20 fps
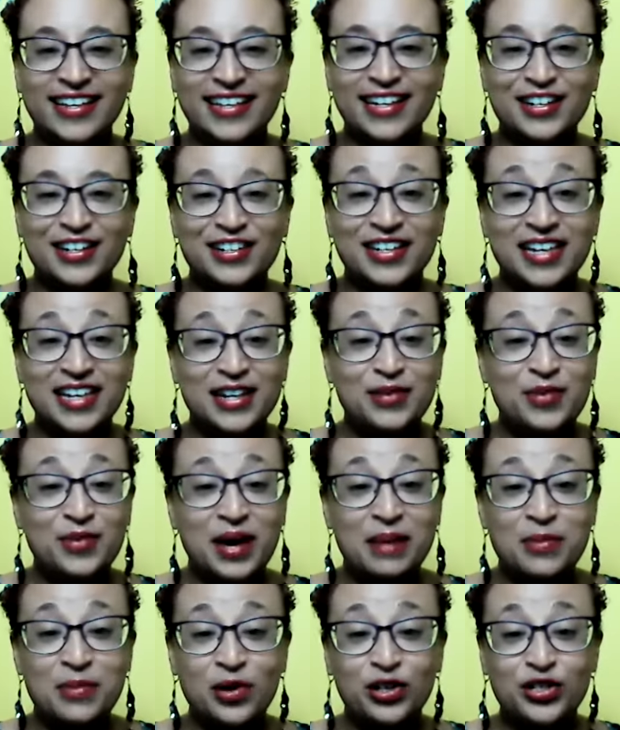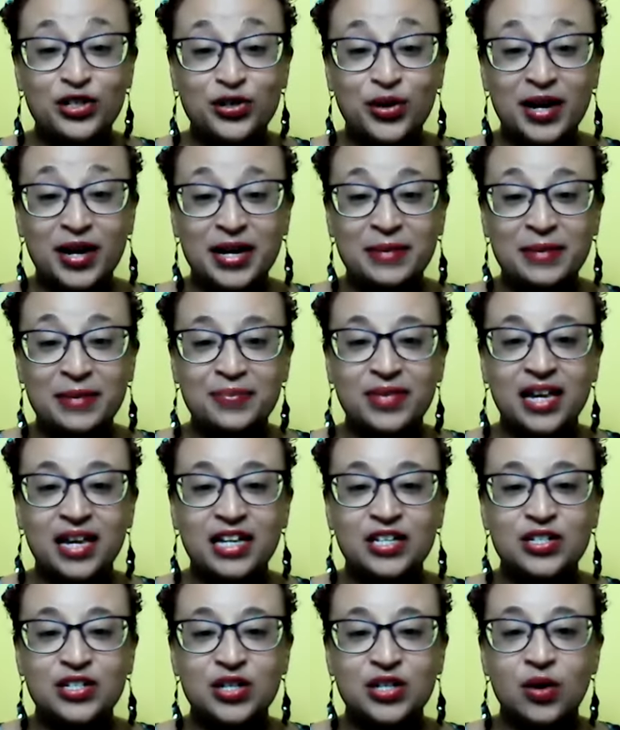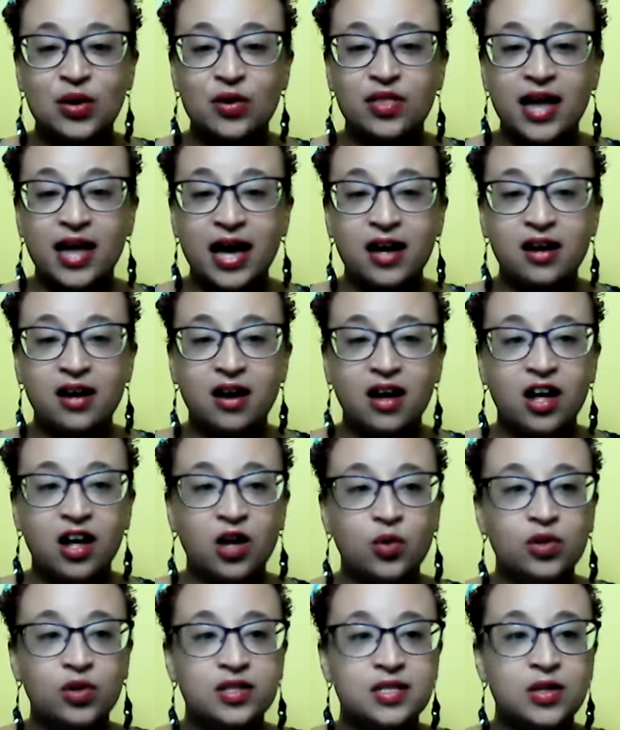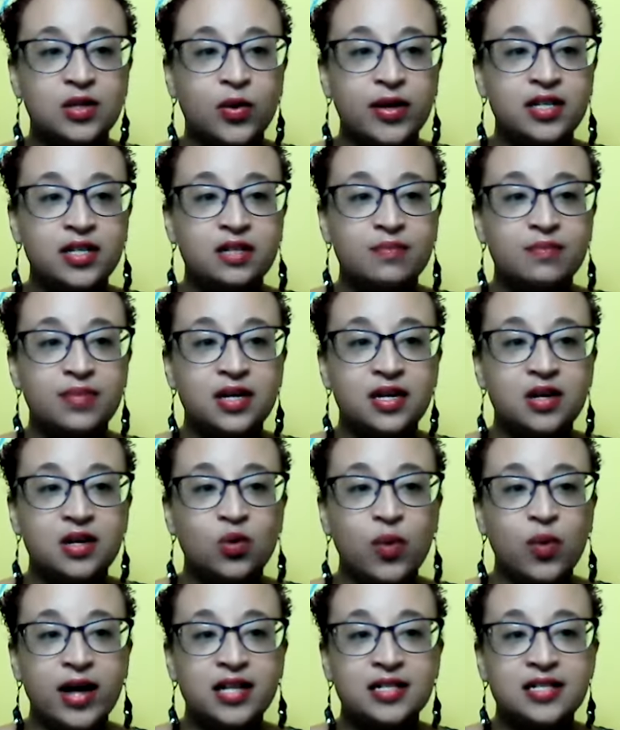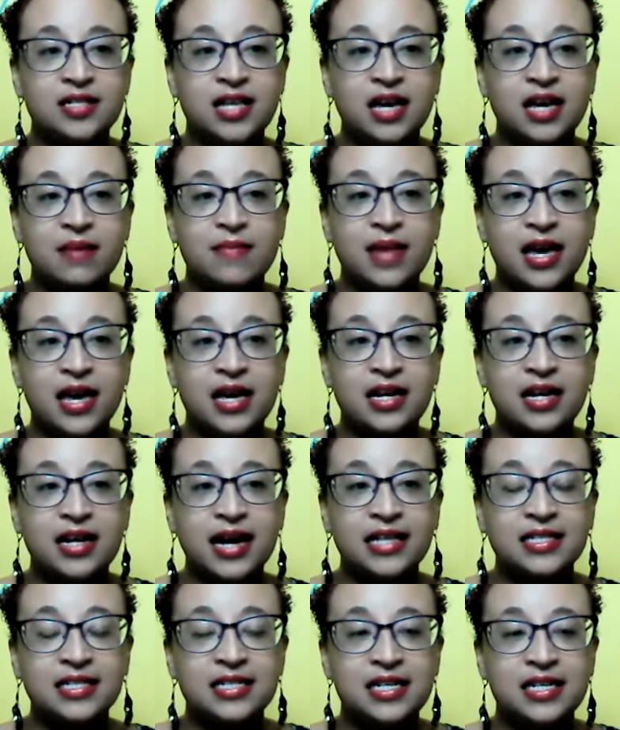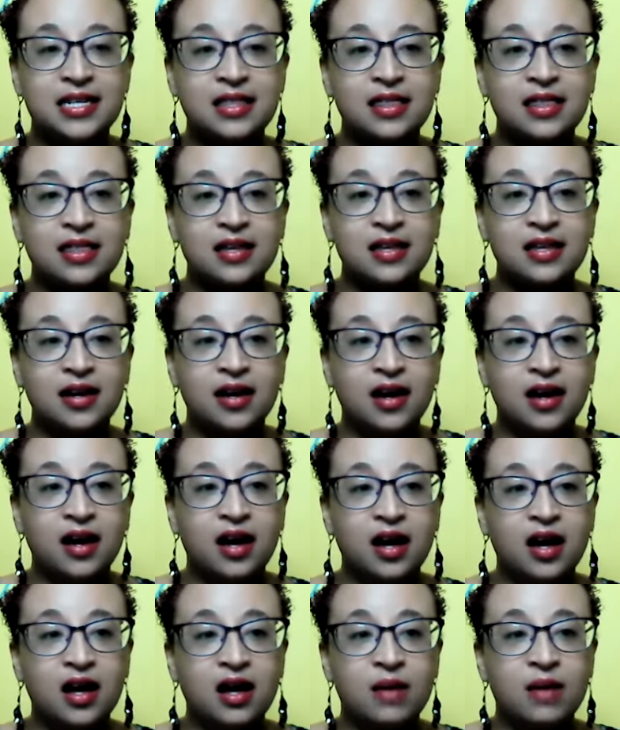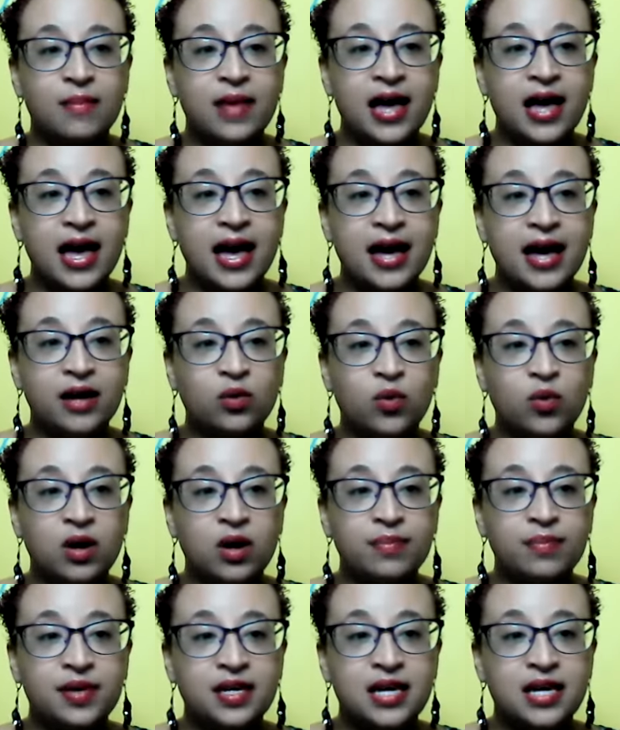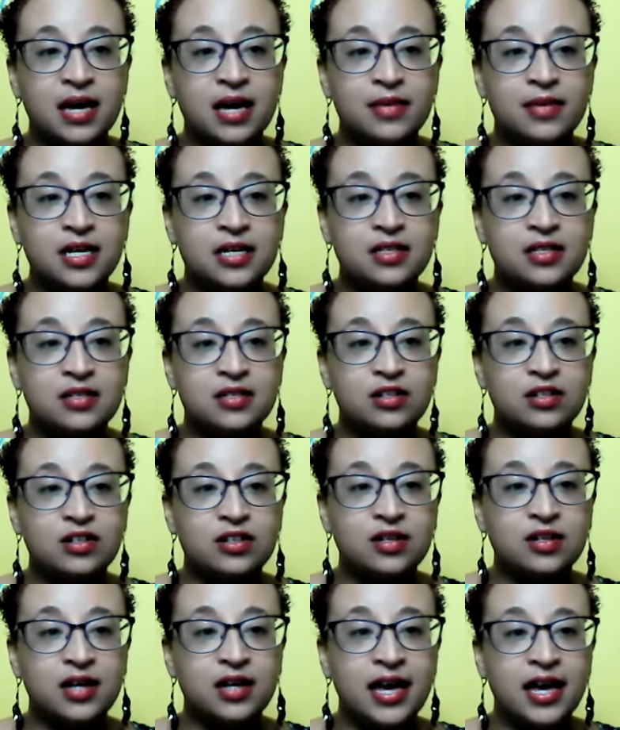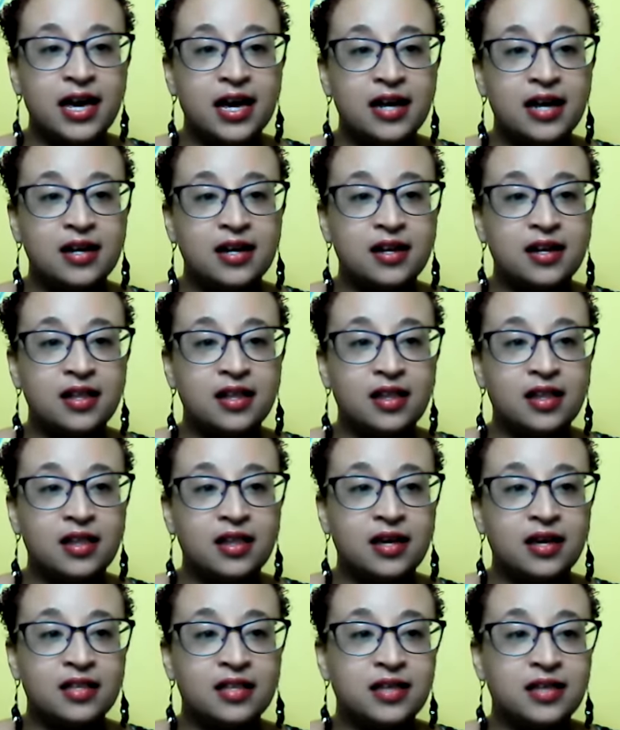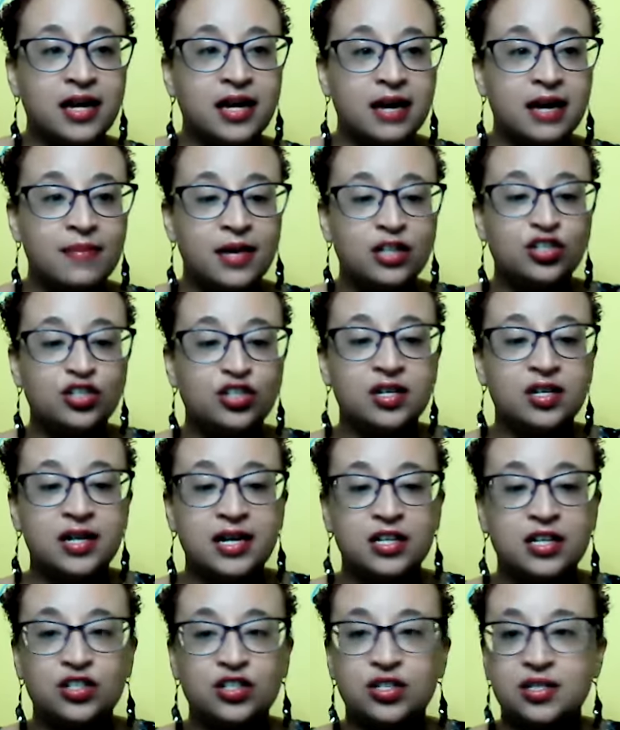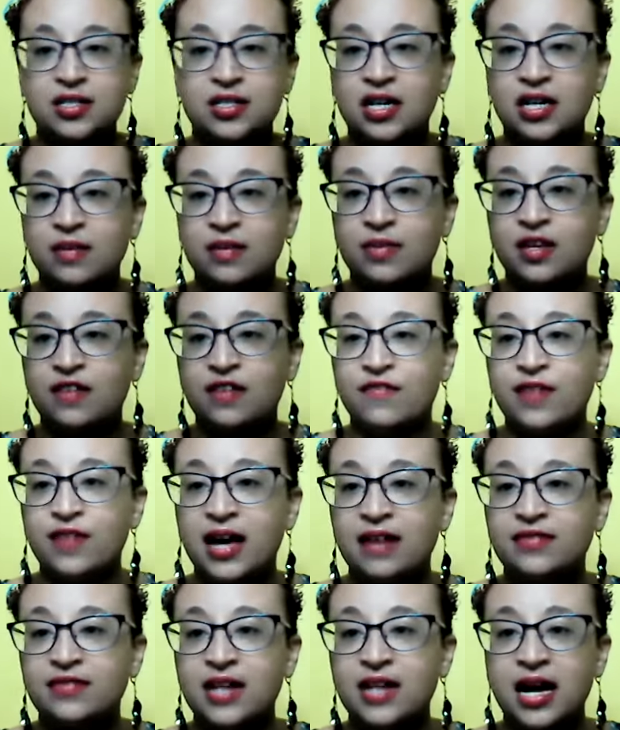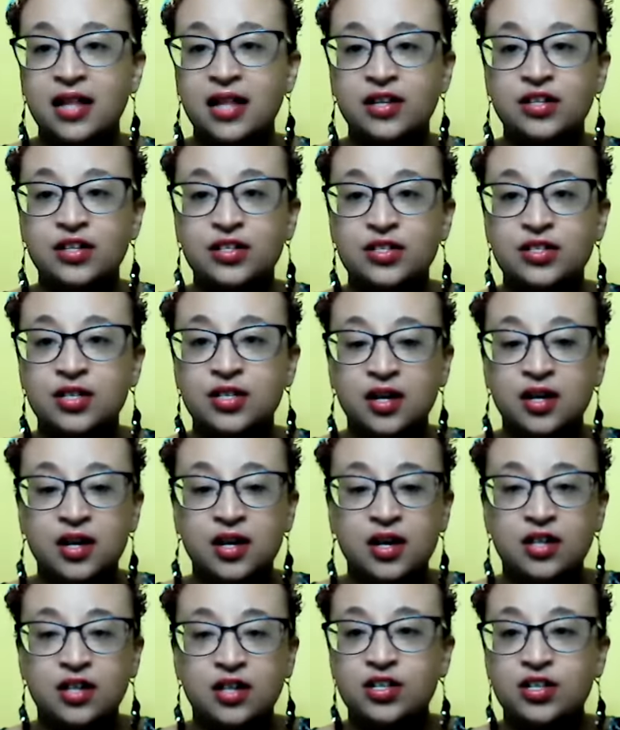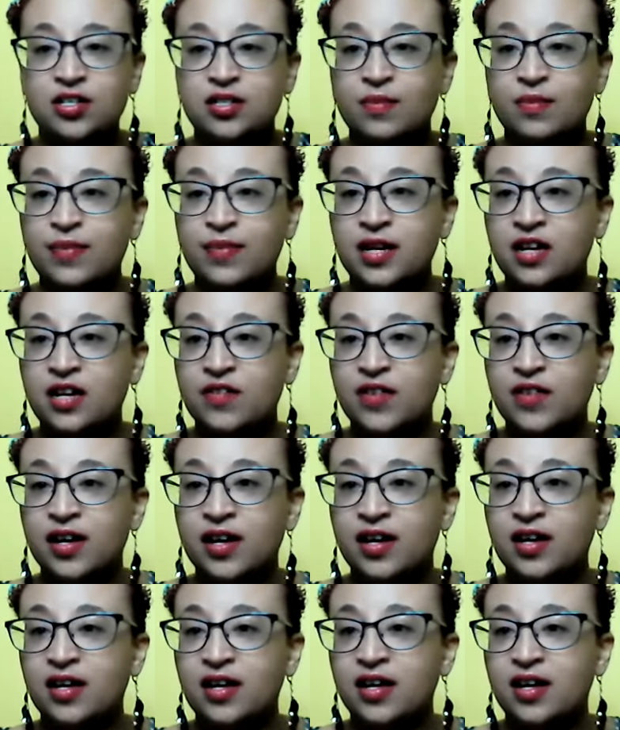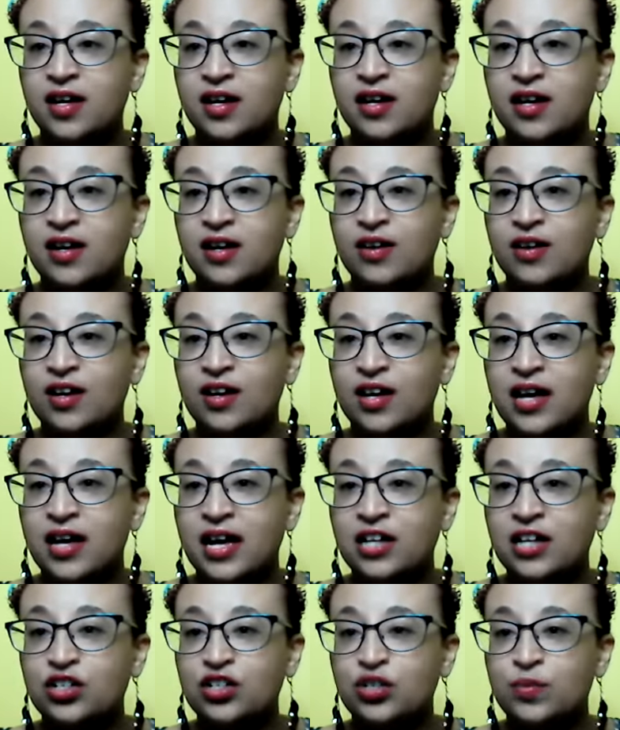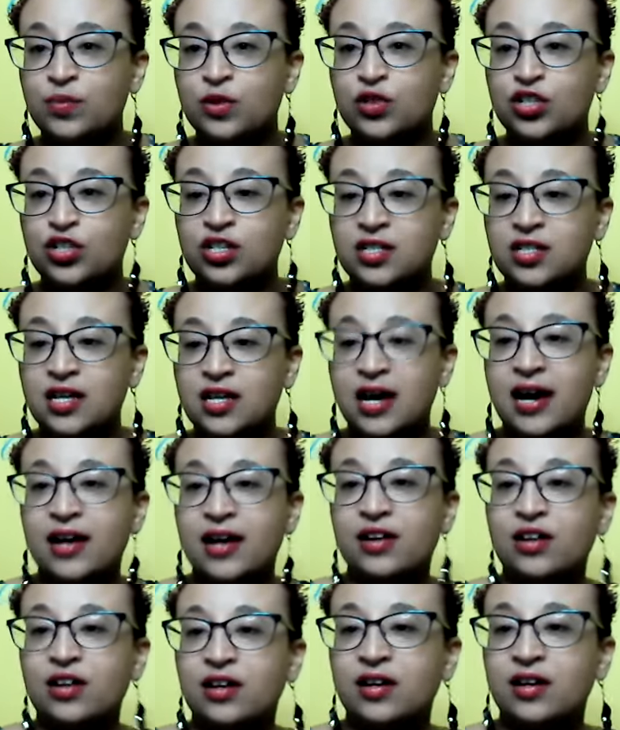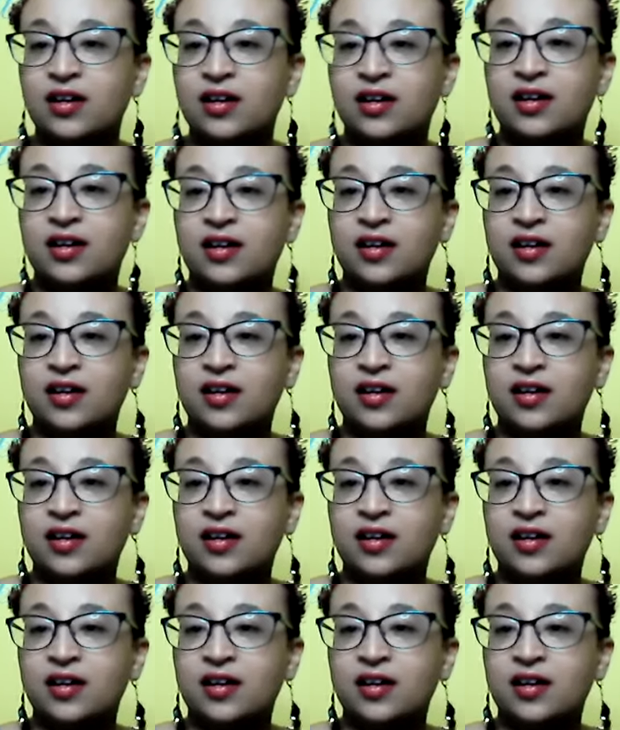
clarity and way more joy. And so that call was going to be Wednesday, May 19th um, at 1 p.m. Eastern. And it, like I mentioned, it's just going to be $5, just a bit of a contribution to honor